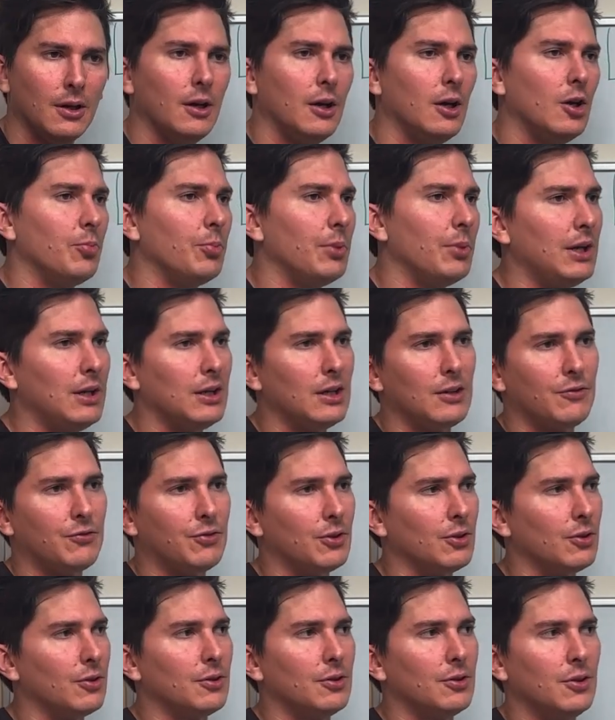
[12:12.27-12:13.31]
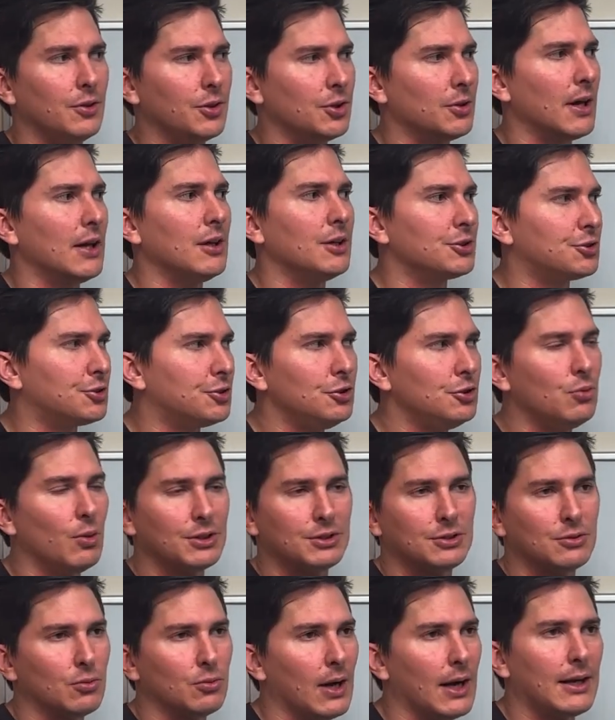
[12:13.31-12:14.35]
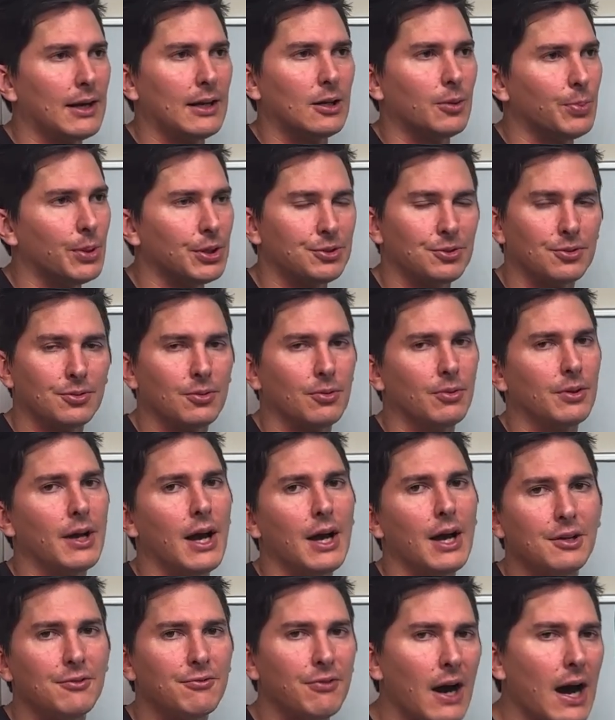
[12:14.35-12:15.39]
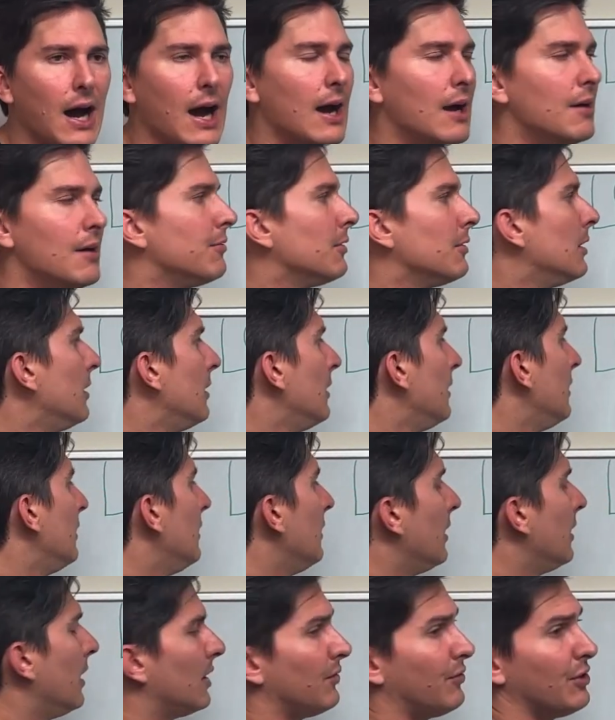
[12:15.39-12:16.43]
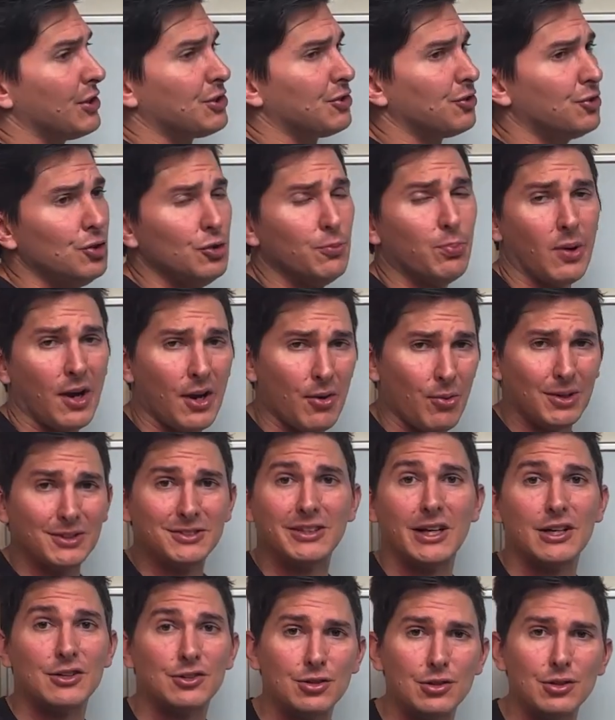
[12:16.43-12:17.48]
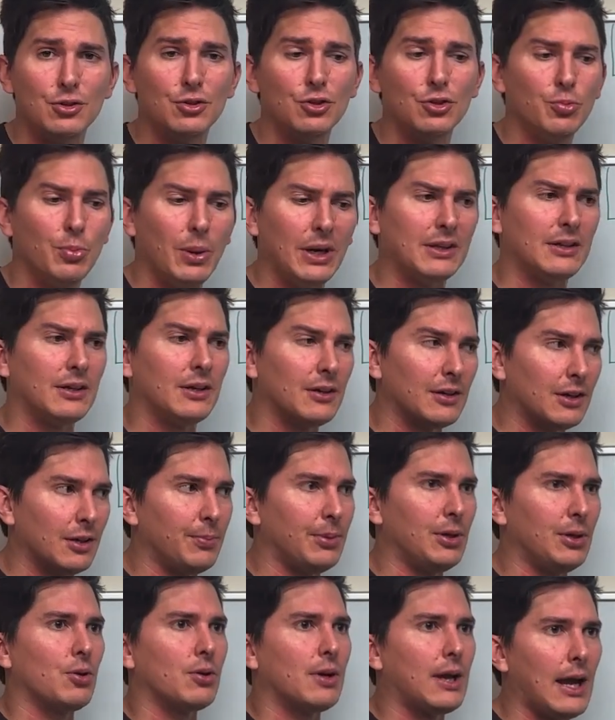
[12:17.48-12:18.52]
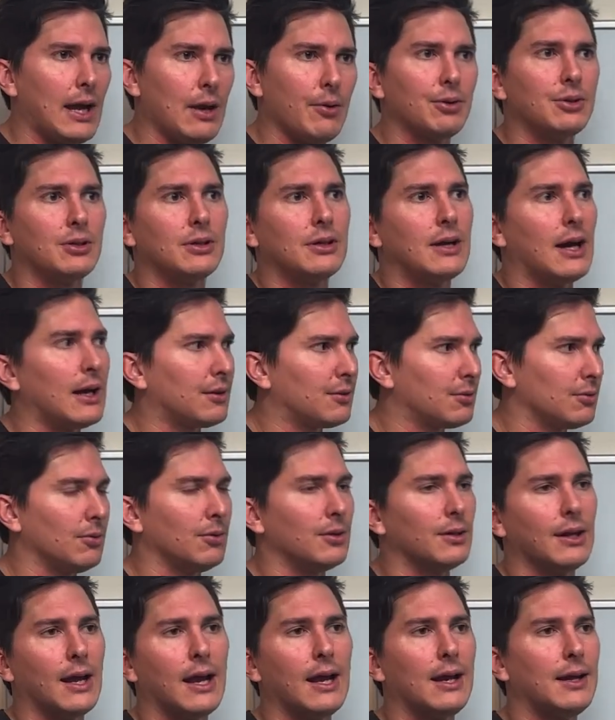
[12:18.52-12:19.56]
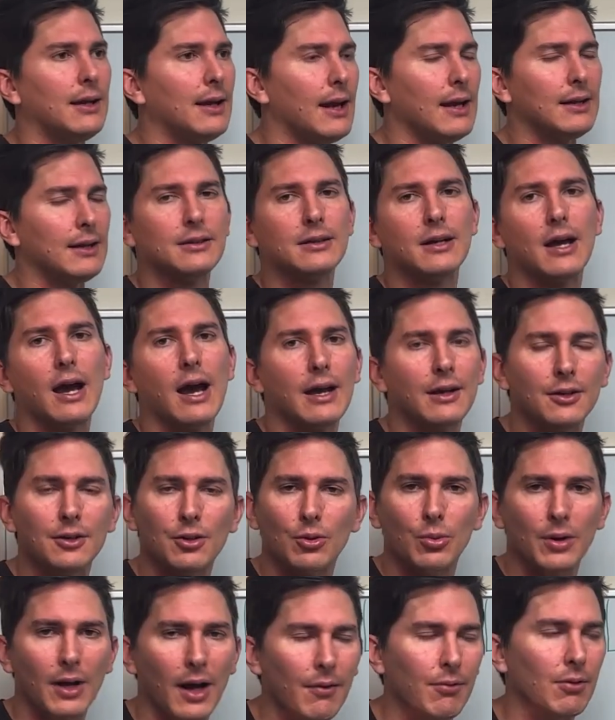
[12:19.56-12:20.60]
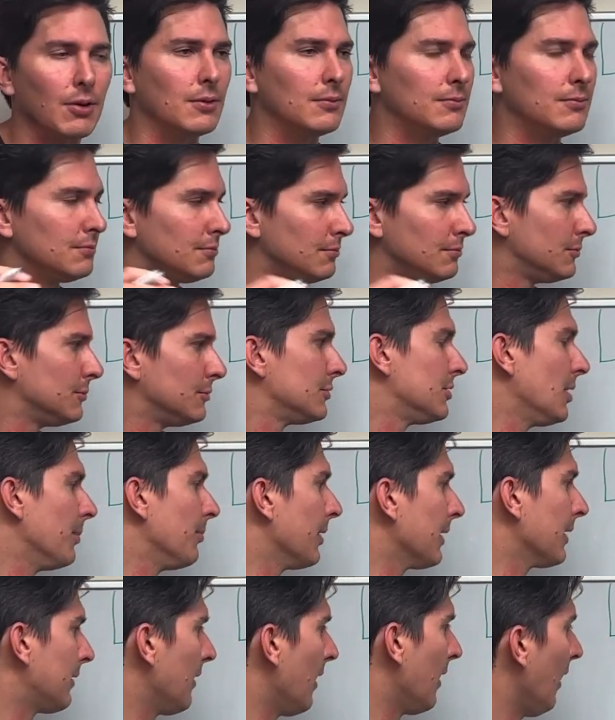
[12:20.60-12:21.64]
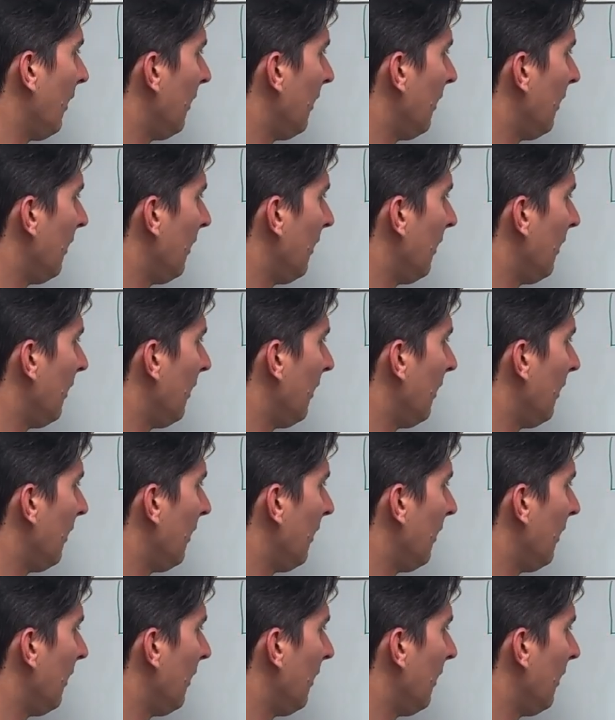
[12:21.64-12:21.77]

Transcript: Meaning if your LSU wants a right-handed pitcher throwing 95, a Division II probably wants that too, but they're going to be okay with a guy throwing 88 to 90 or whatever, something like that.